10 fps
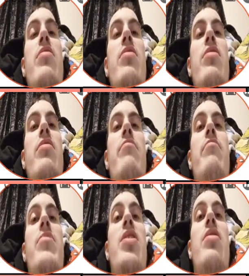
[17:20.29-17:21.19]
Um,
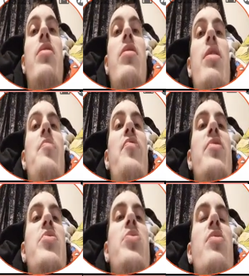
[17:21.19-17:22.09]
I think
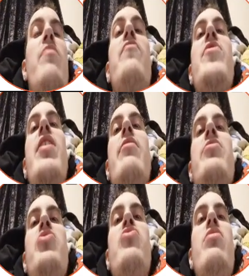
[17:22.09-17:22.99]
some
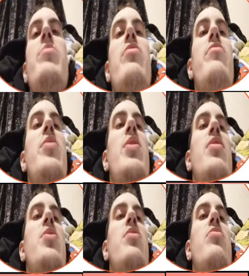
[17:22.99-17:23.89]
characters should have been on this
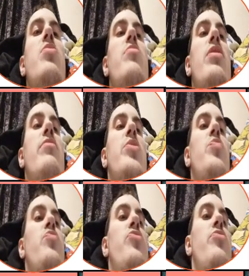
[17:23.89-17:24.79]
list, some characters
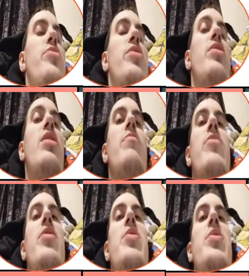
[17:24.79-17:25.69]
weren't,
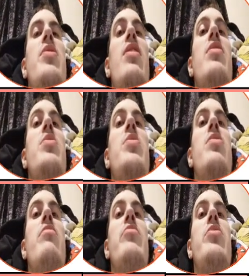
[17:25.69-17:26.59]
but as it stands,
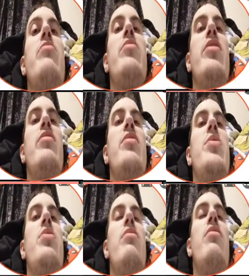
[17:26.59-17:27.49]
it was an okay
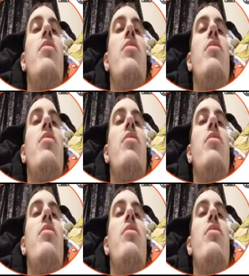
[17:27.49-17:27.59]
list.